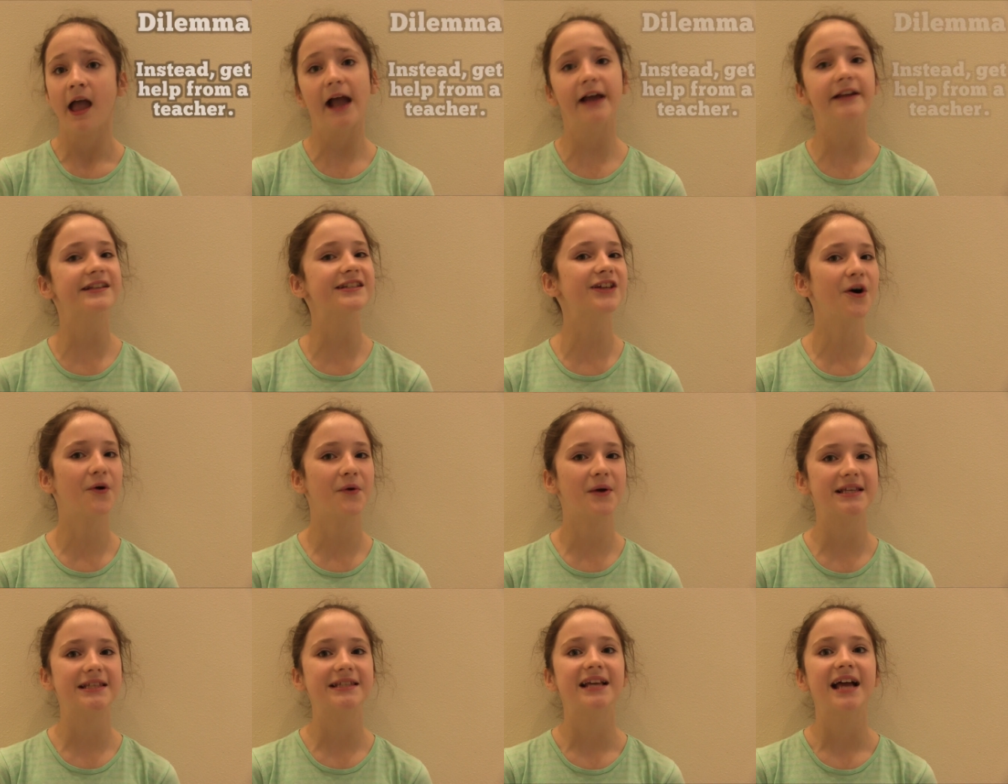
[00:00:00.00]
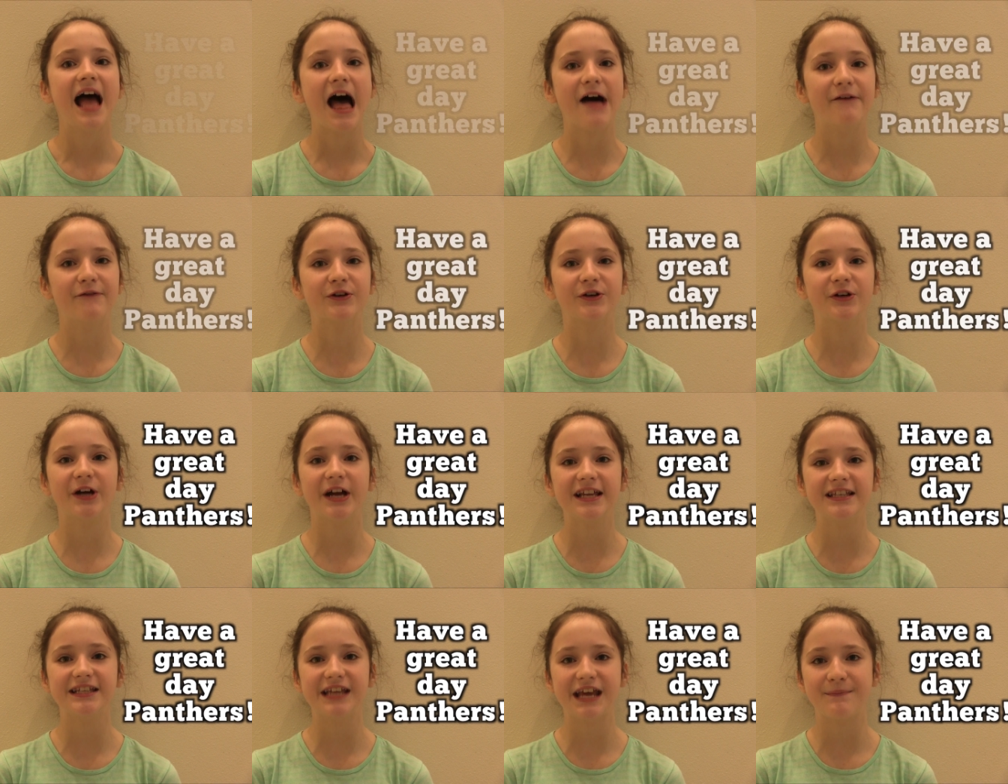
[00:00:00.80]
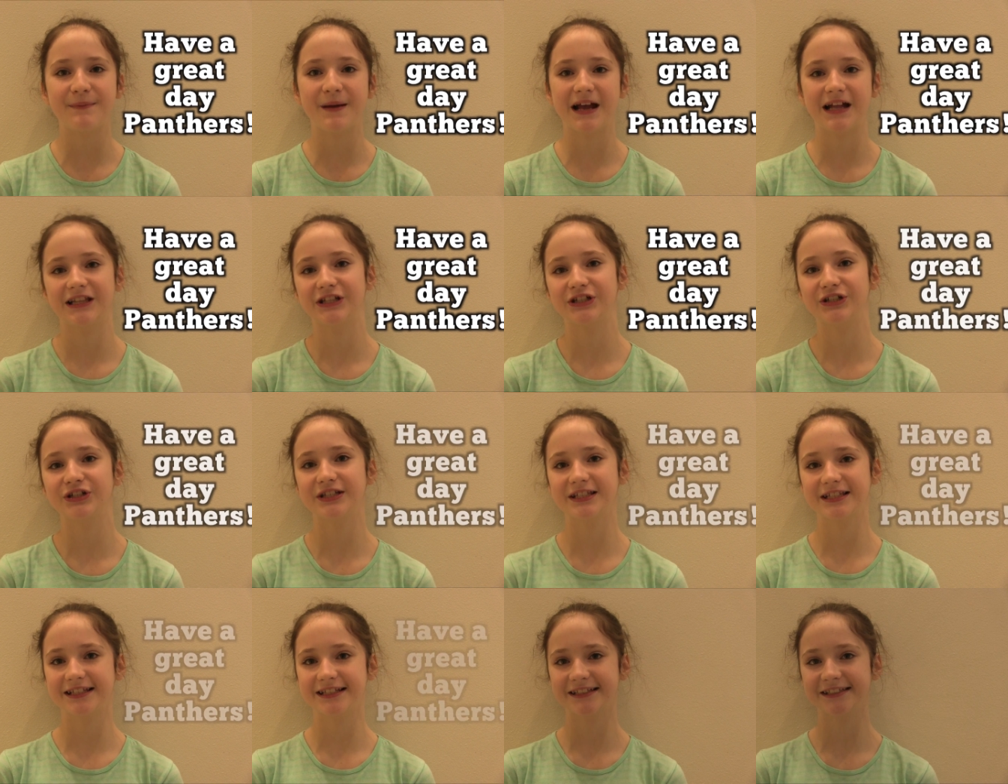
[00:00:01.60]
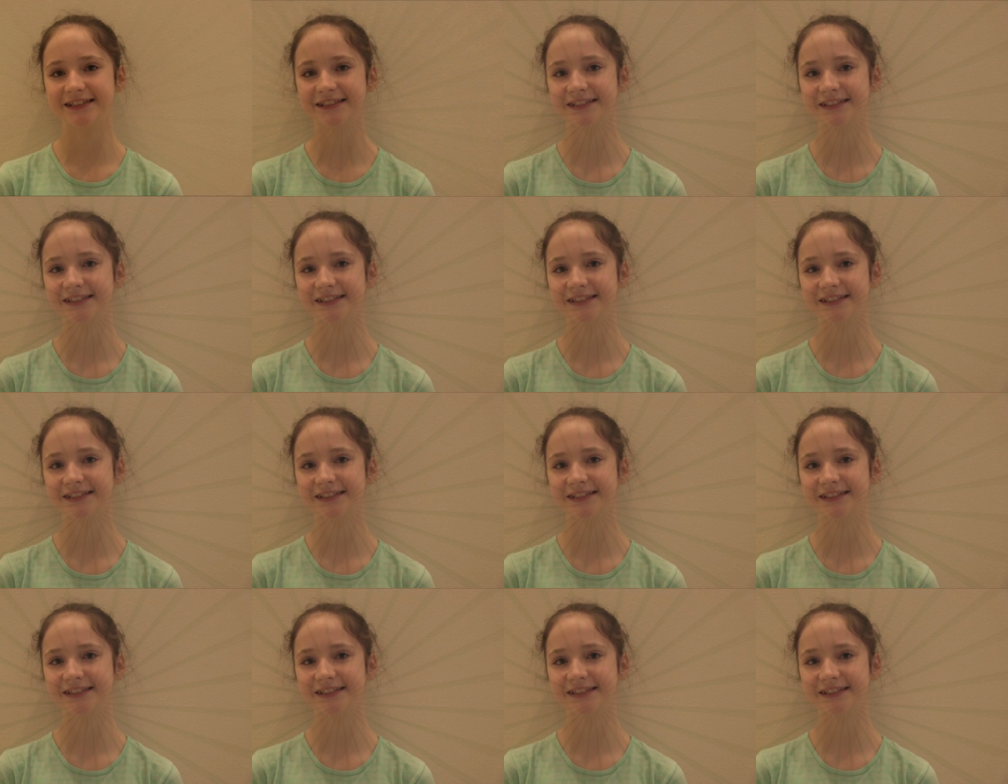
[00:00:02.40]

And as always, have a great day, Panthers.